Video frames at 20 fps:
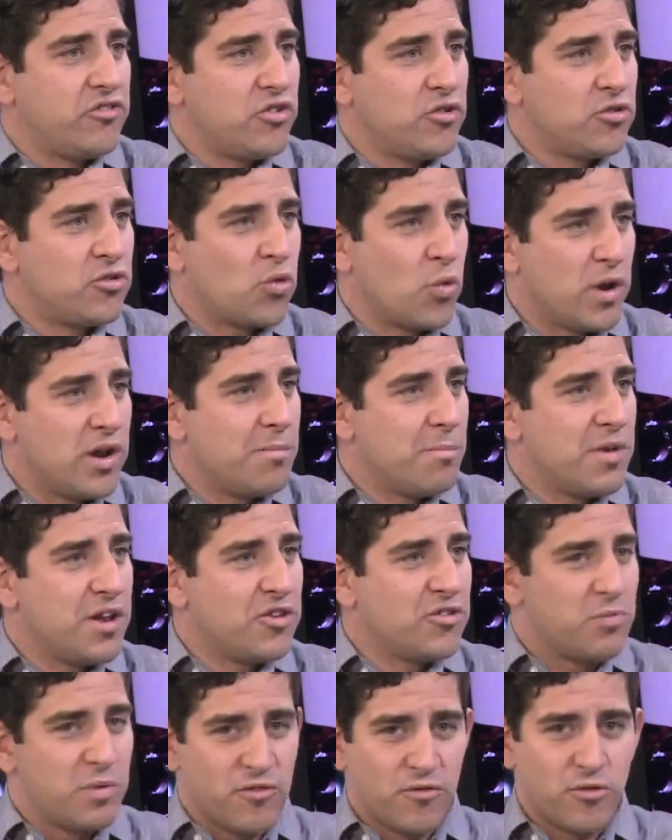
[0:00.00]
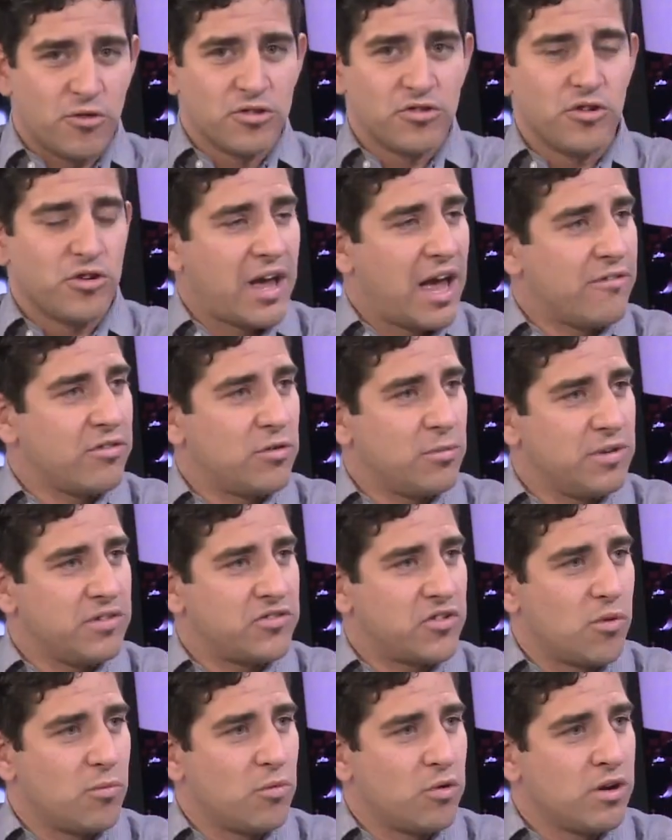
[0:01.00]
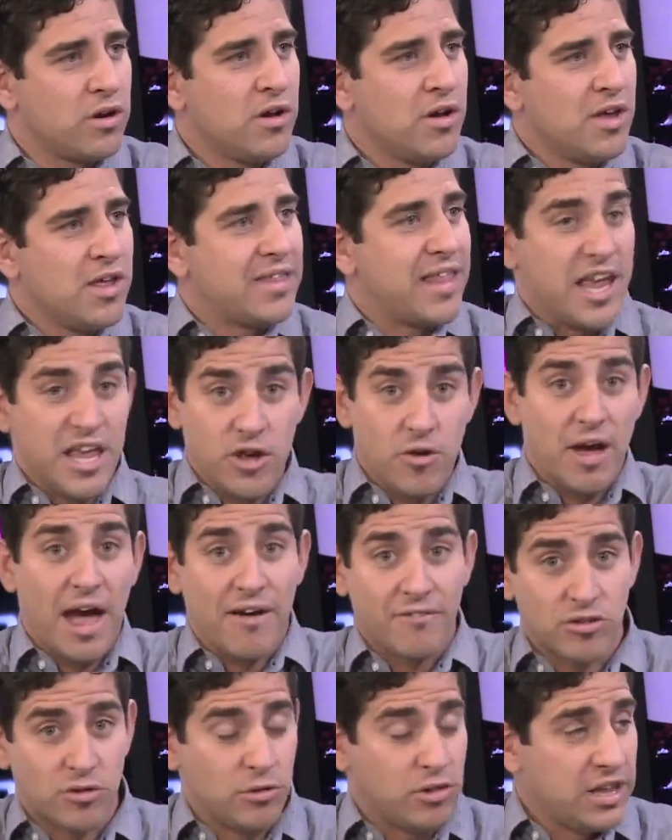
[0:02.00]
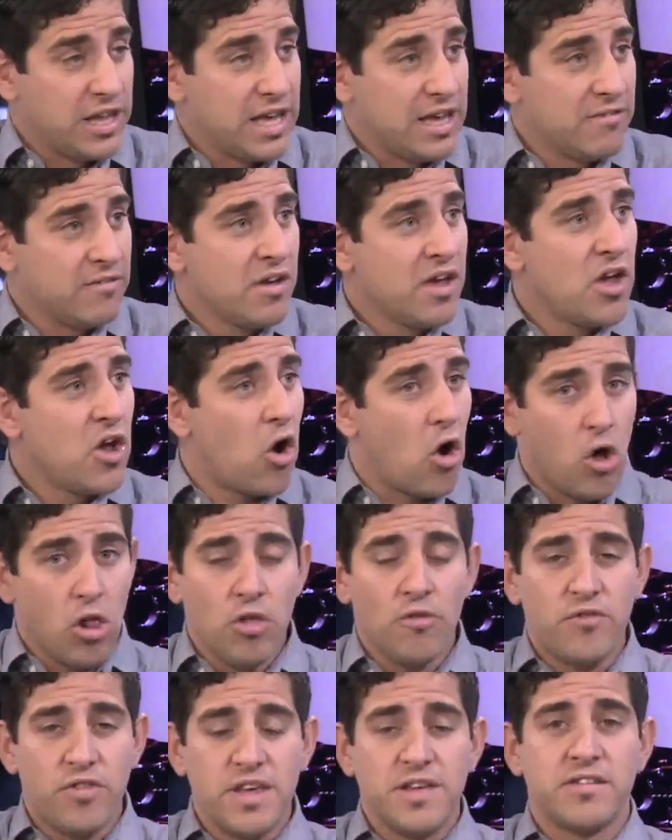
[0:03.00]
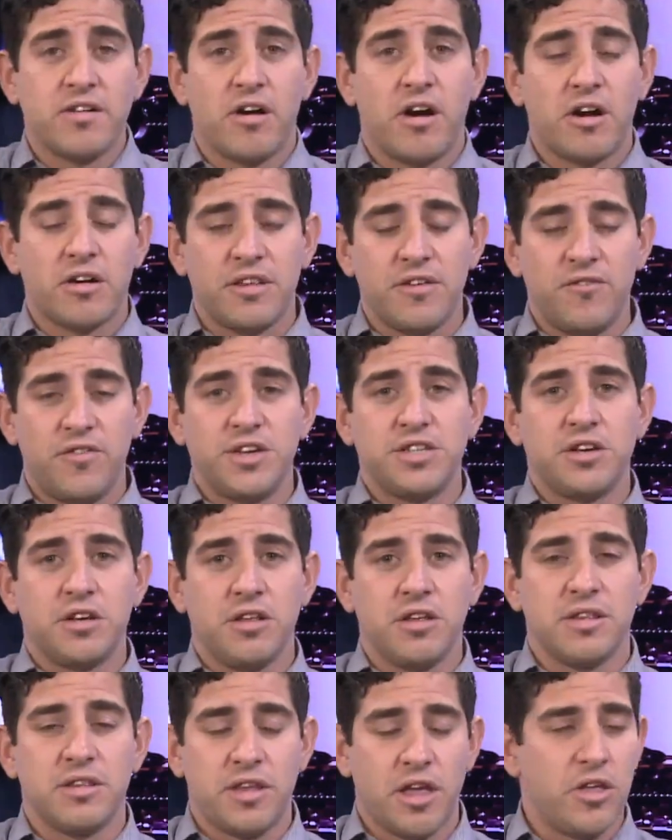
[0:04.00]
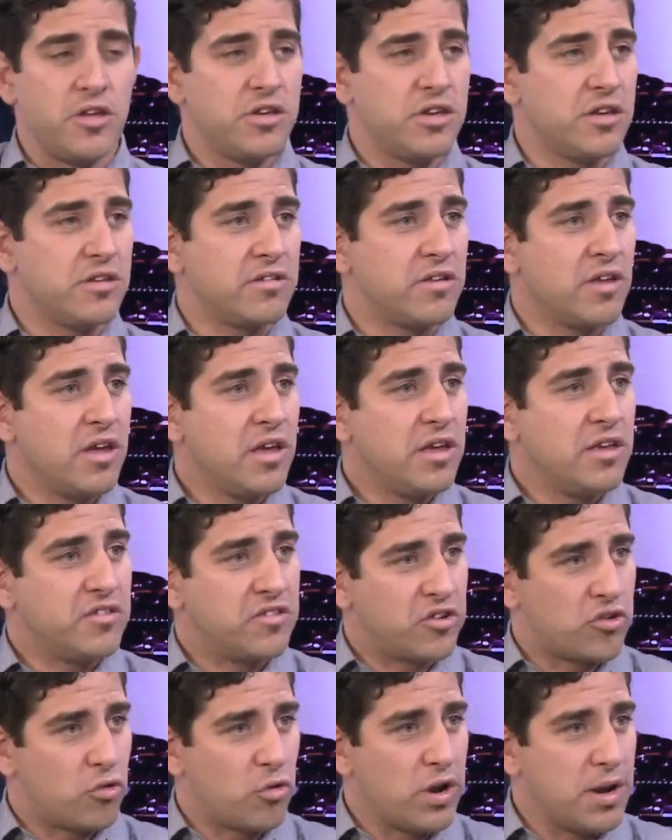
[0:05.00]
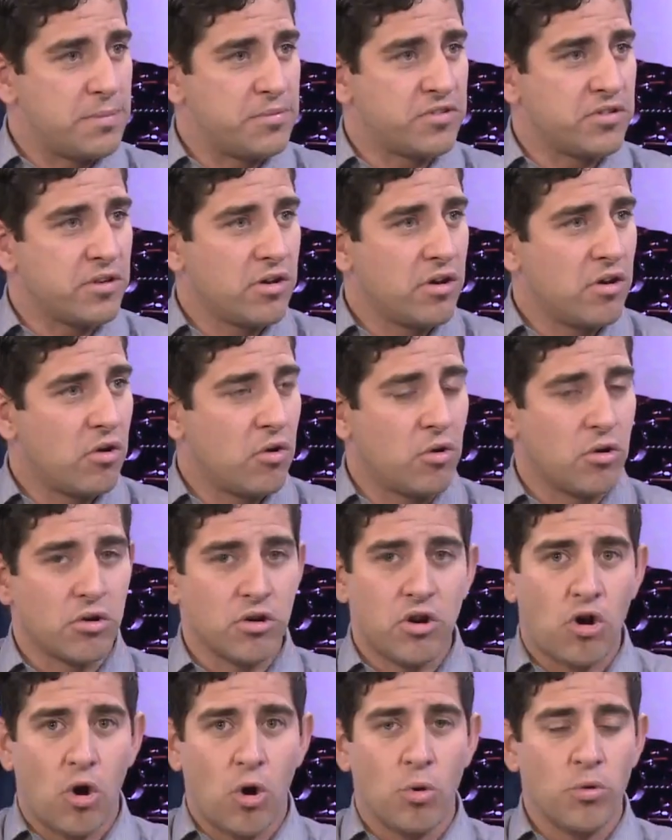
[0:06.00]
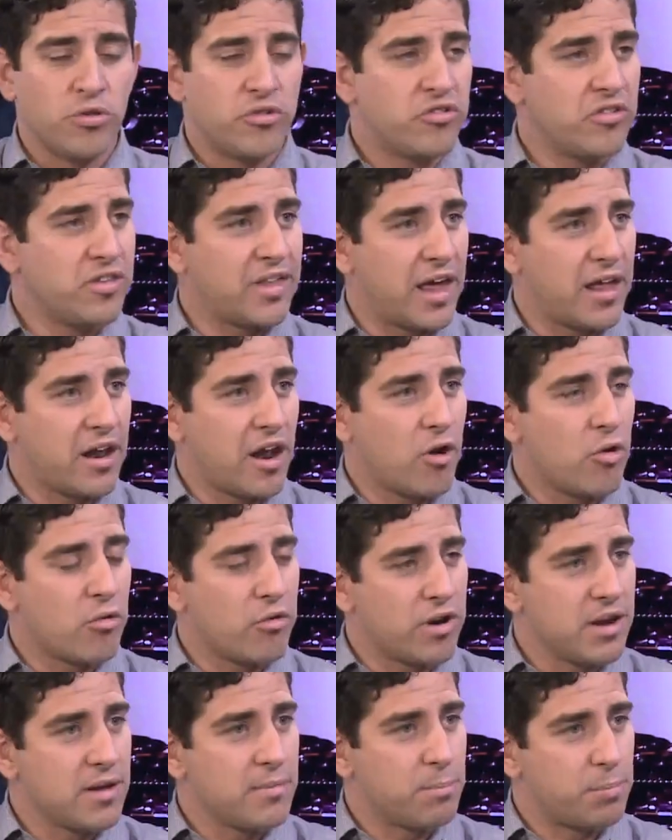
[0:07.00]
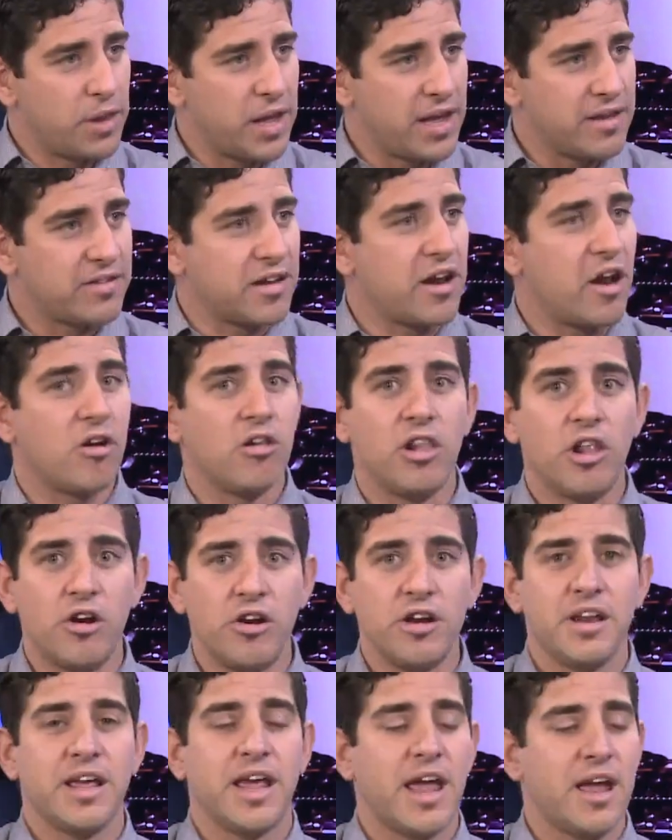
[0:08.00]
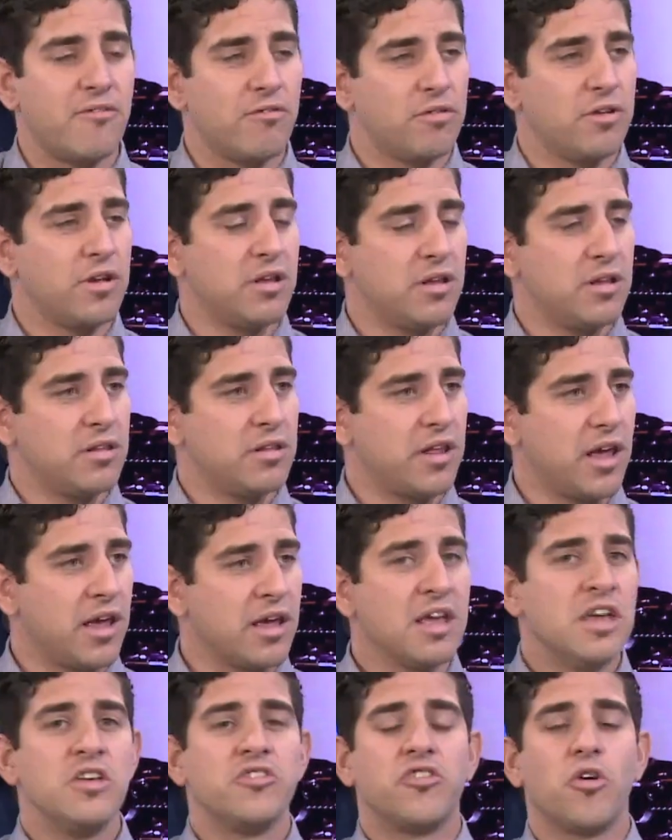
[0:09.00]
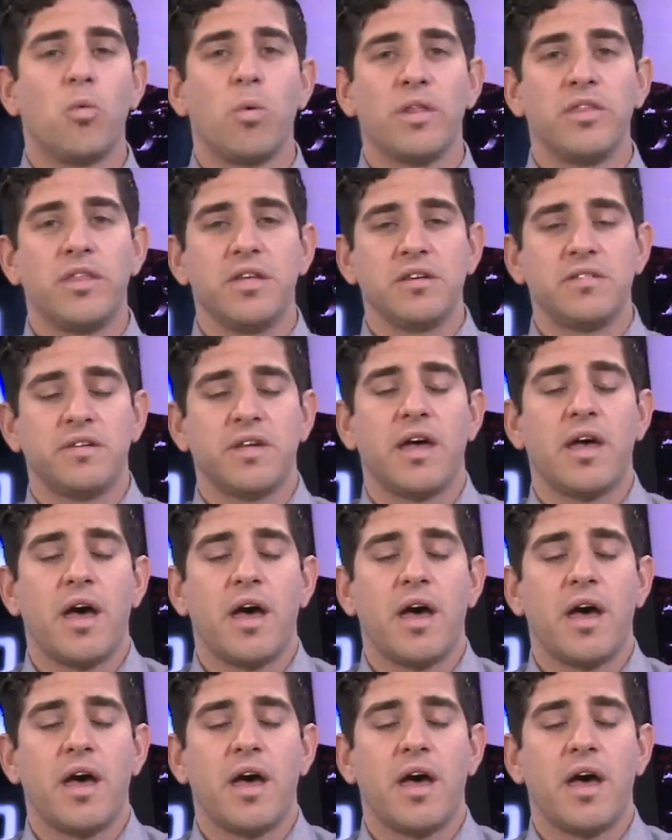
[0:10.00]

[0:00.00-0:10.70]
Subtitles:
you 20 minutes before you have to be somewhere that you have to leave. All of these are artificial intelligence scripts or codes that are already in place and are learning every day. So what this